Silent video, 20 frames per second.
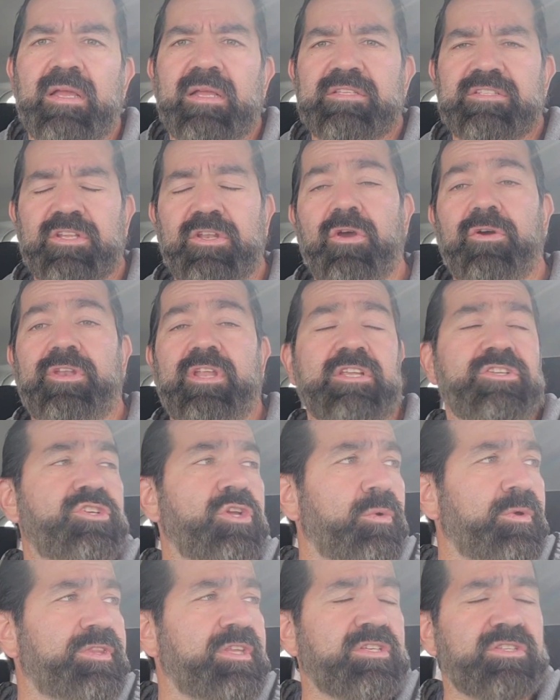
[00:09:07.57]
It's a known
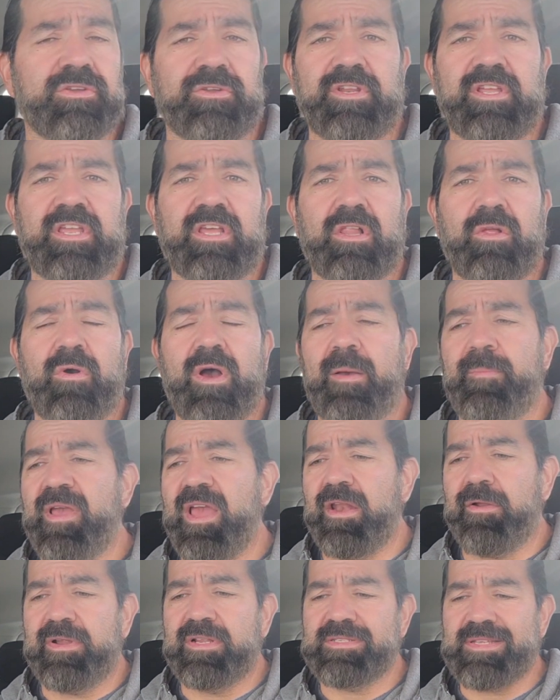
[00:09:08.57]
issue with these 30 kilowatt
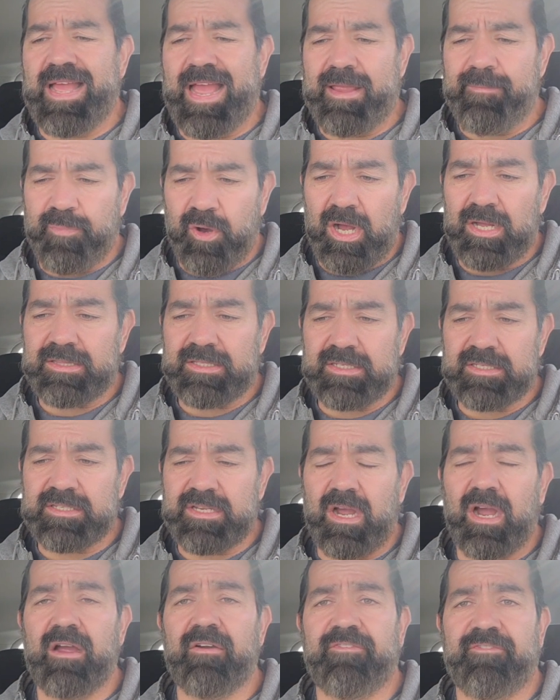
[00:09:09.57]
batteries. I bought this
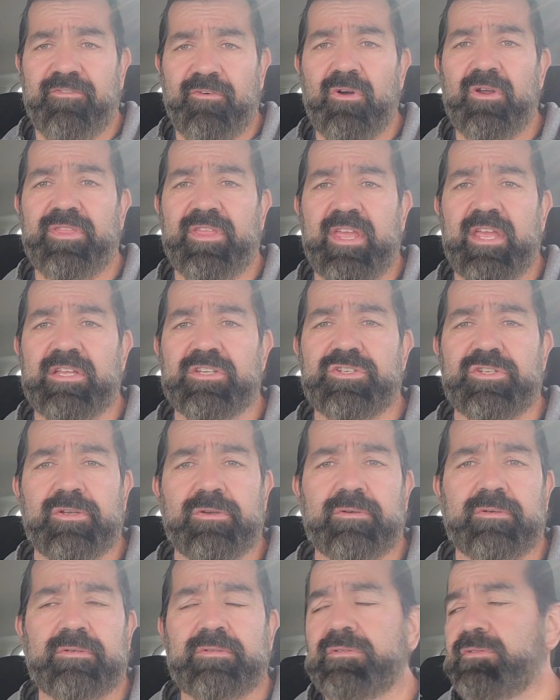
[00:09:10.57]
car for the
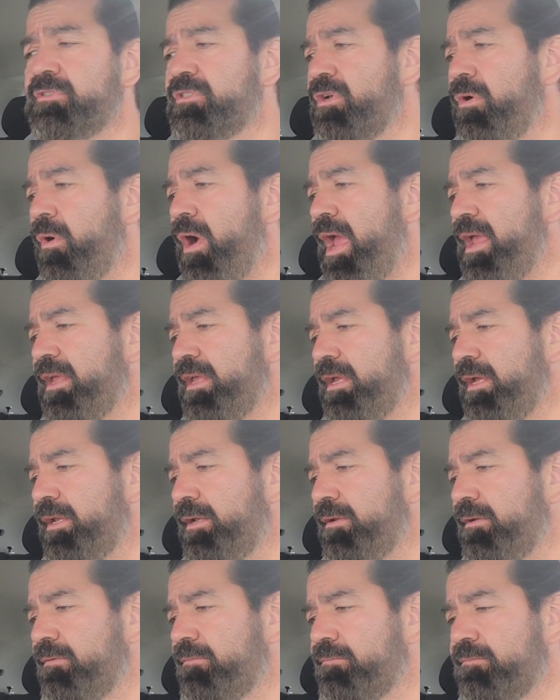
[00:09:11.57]
issue, so I
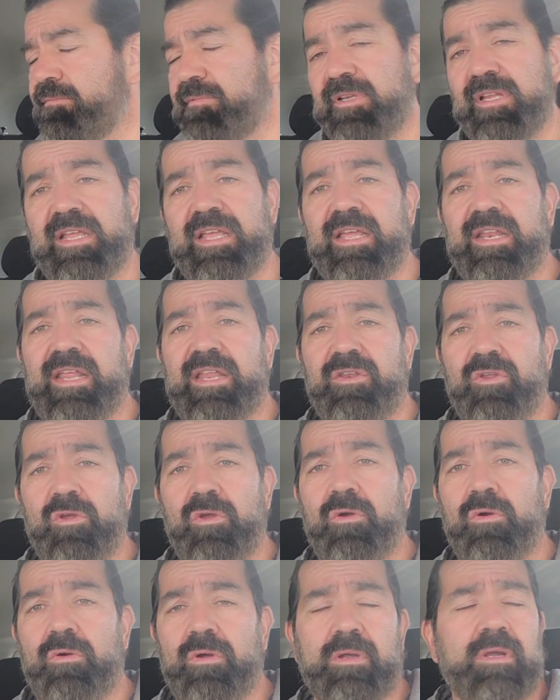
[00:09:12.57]
can get a
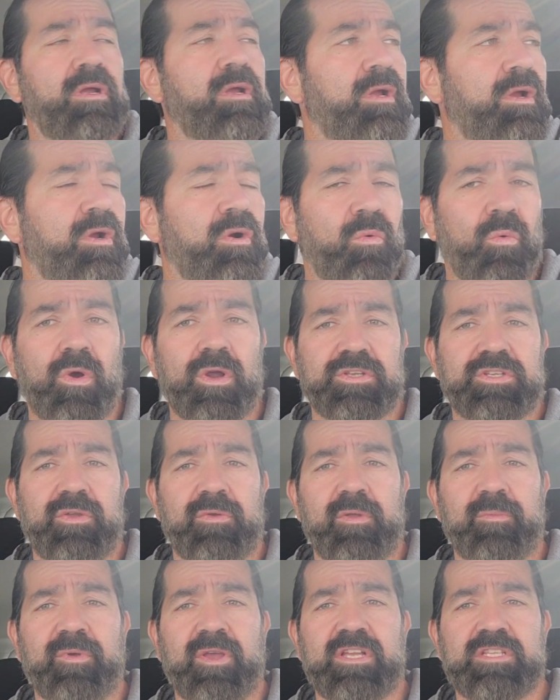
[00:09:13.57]
new warranty
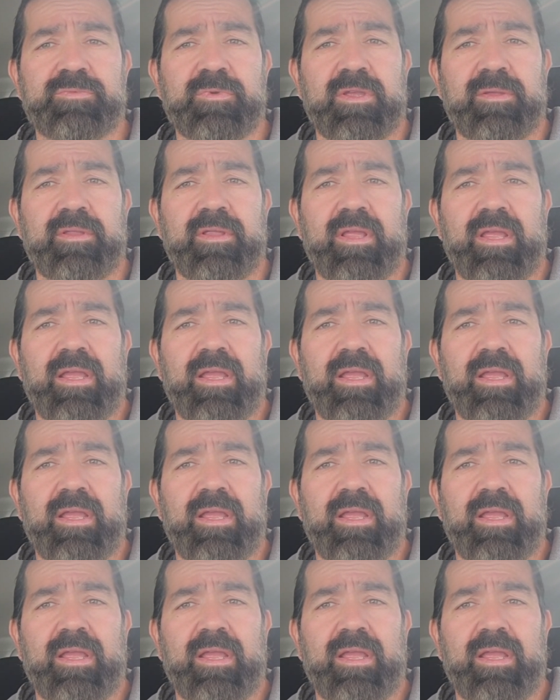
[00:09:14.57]
replacement.